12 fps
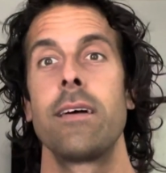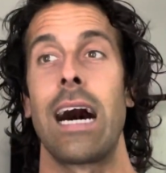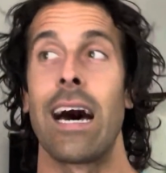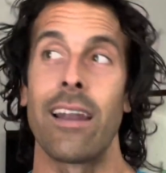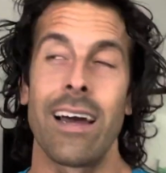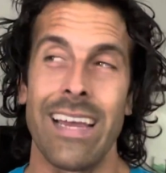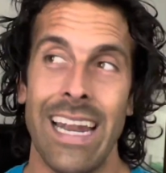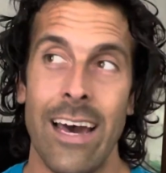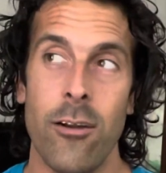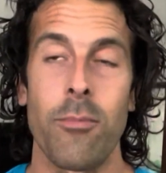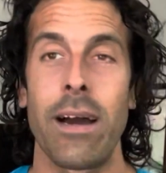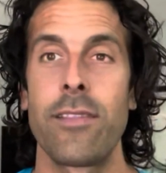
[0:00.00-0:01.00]
I, again, I
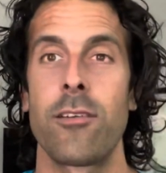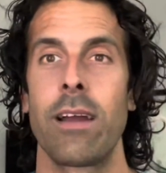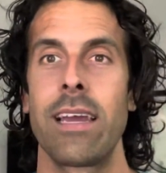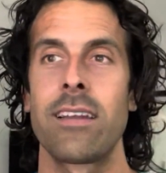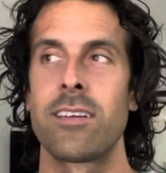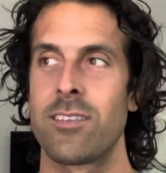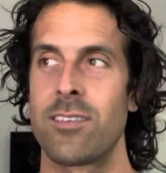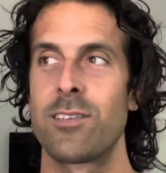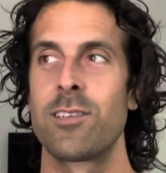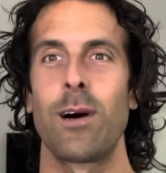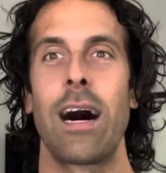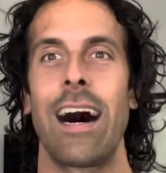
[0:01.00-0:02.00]
don't mind the rain because it's
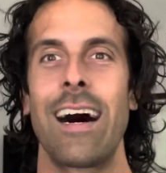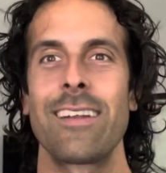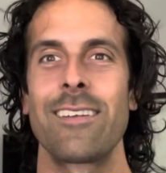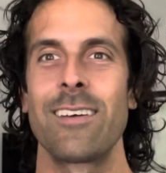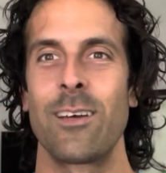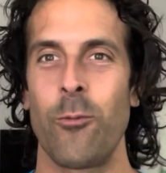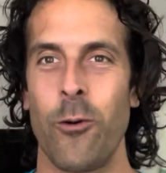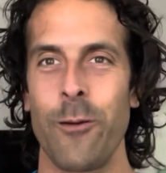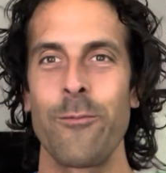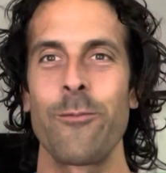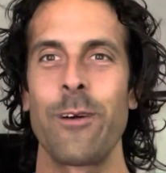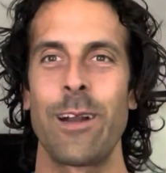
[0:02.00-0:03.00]
still hot and
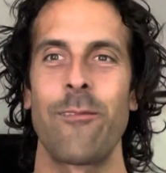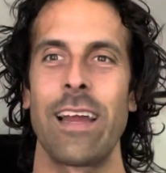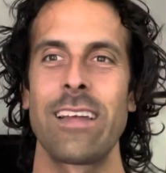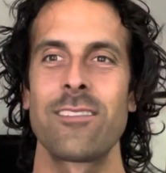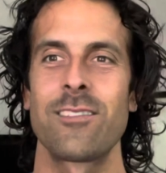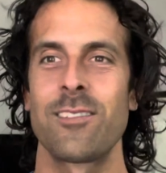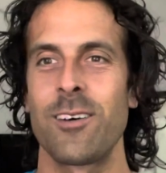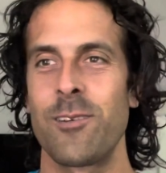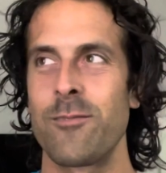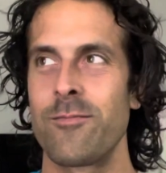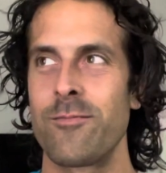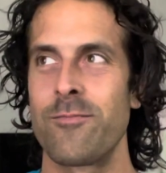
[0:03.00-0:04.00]
warm when it rains.
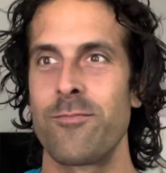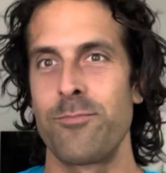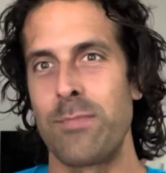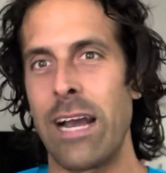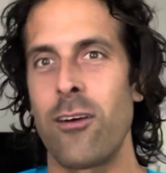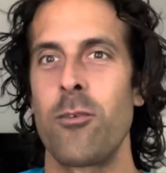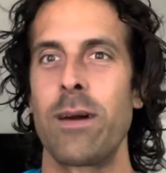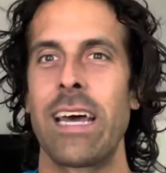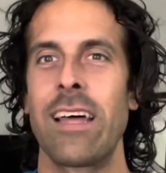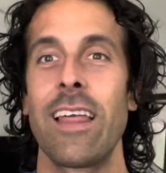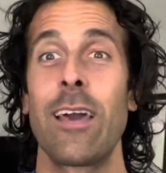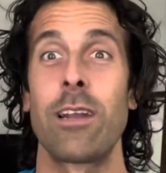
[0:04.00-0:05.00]
So back home in
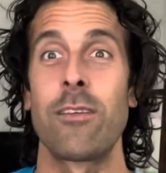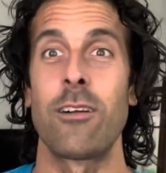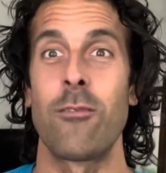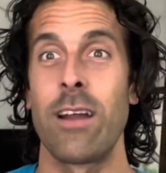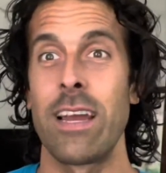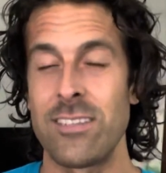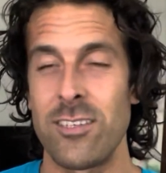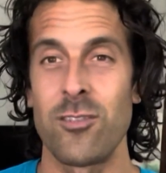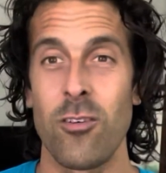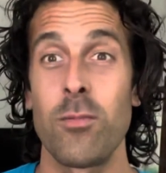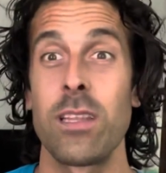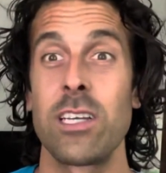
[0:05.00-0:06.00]
LA, whenever it rains, it's
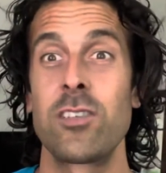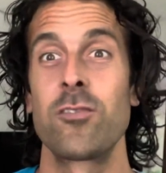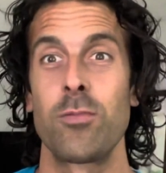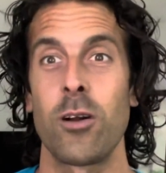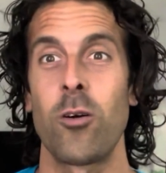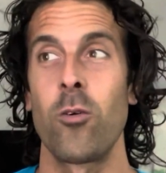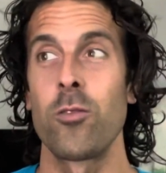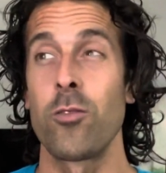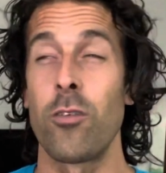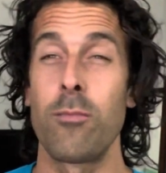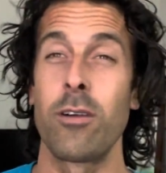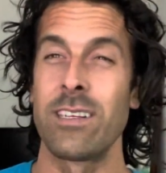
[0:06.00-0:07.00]
normally super cold
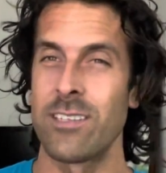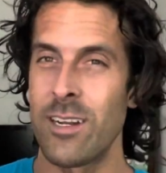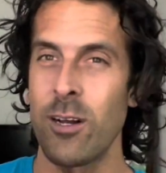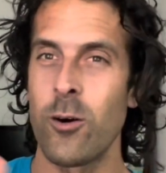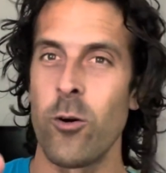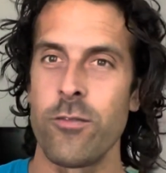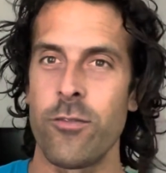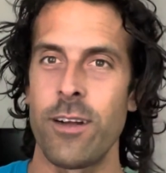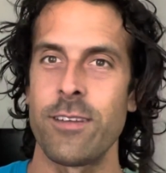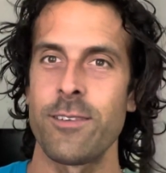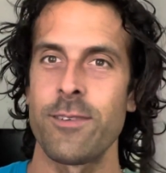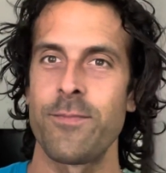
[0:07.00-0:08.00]
or it brings in a cold
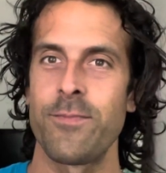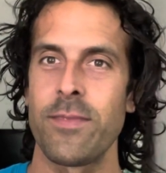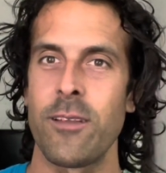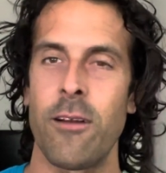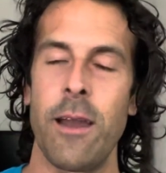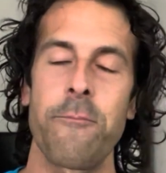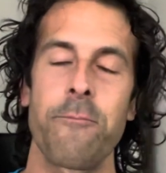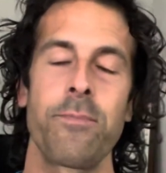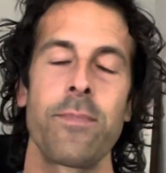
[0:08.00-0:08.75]
front, right?